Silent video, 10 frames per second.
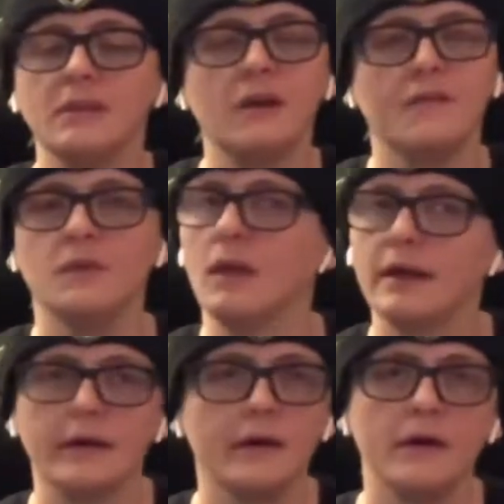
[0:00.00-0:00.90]
You know, if you
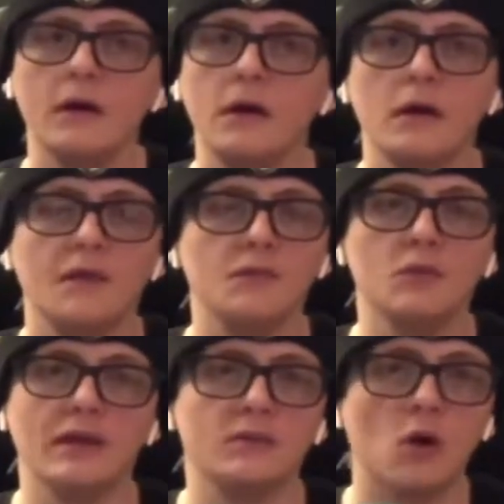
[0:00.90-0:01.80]

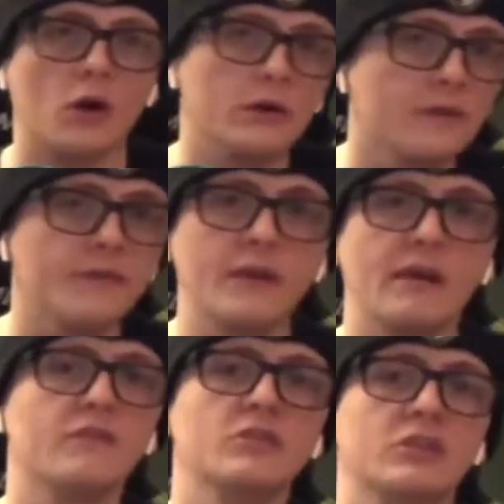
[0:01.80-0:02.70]
like tartar
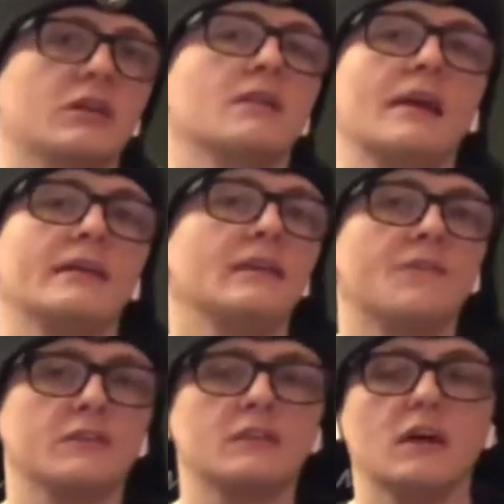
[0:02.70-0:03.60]
flavors, you're gonna like
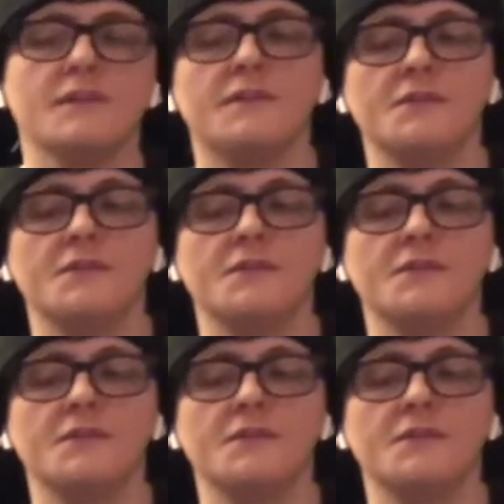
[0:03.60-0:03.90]
different stuff.